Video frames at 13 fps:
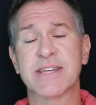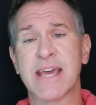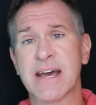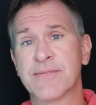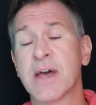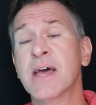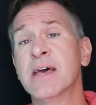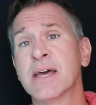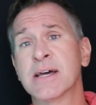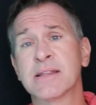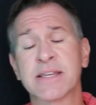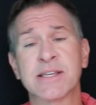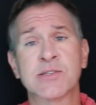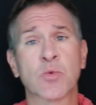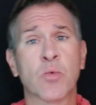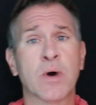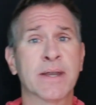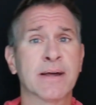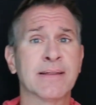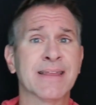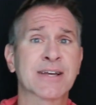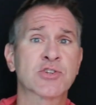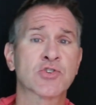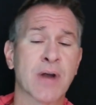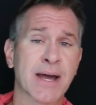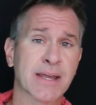to have at least one
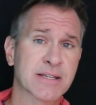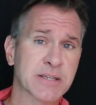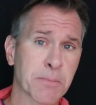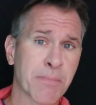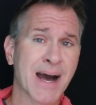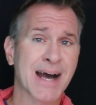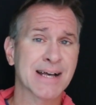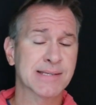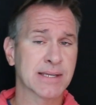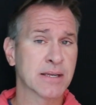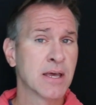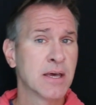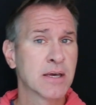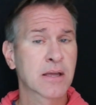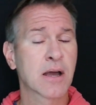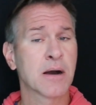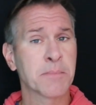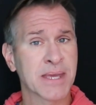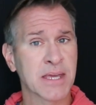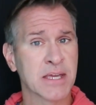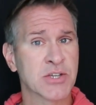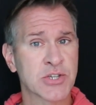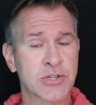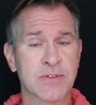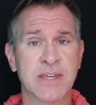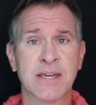electronic deposit coming
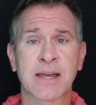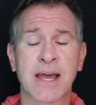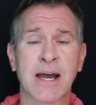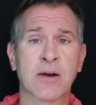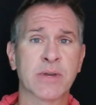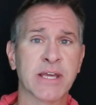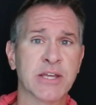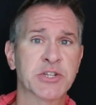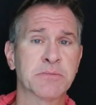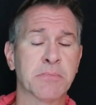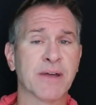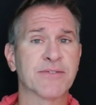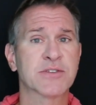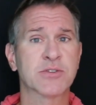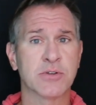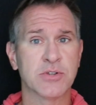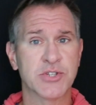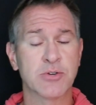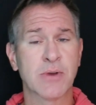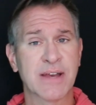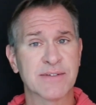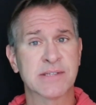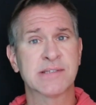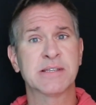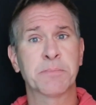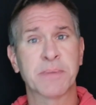into the account each month. So you do have a
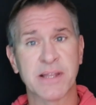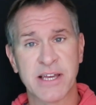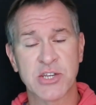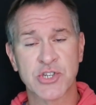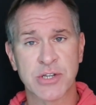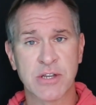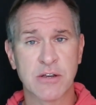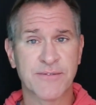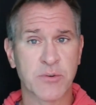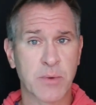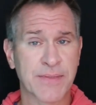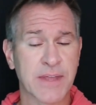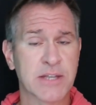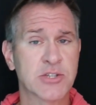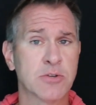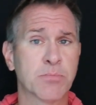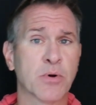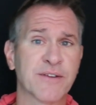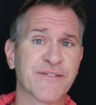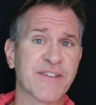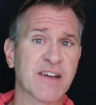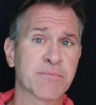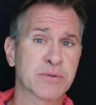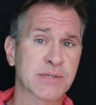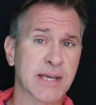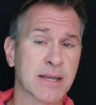stipulation here if you want that
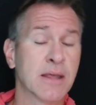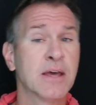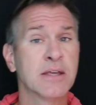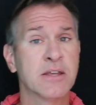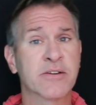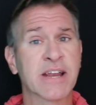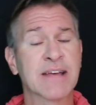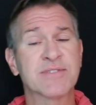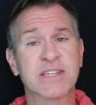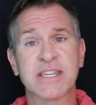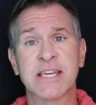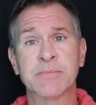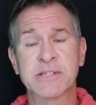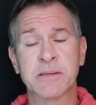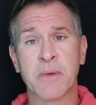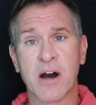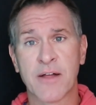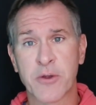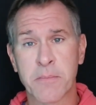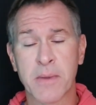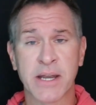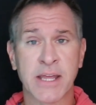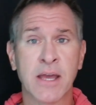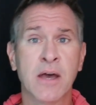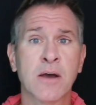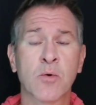2.5%, you're gonna have to keep some other
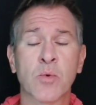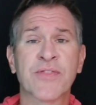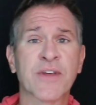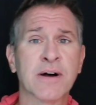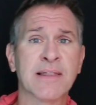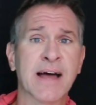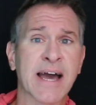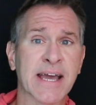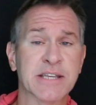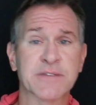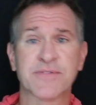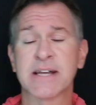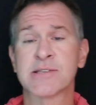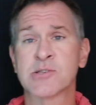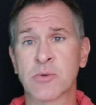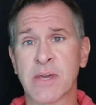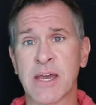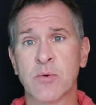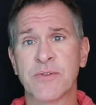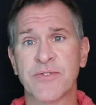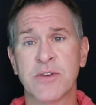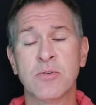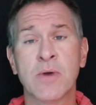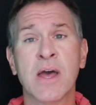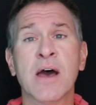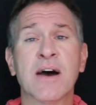money with Alliant. If that's okay with
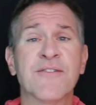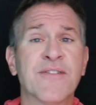you, a